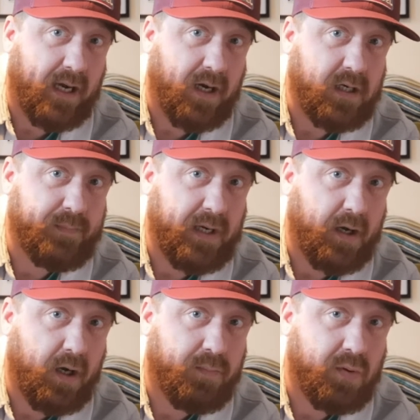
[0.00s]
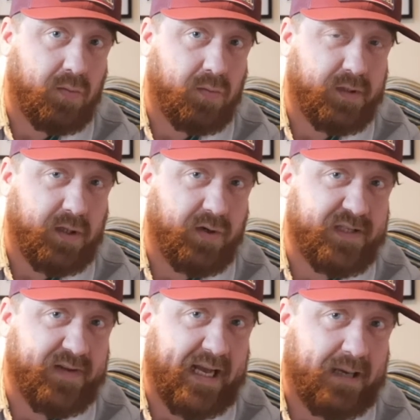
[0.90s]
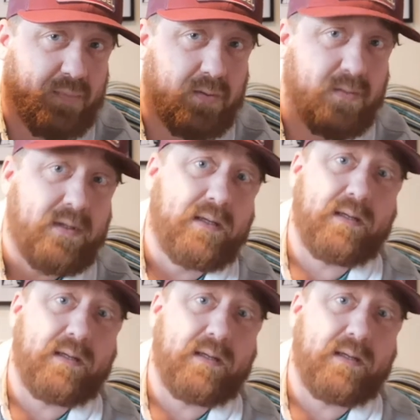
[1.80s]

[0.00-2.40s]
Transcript: dark purple, size of an apple.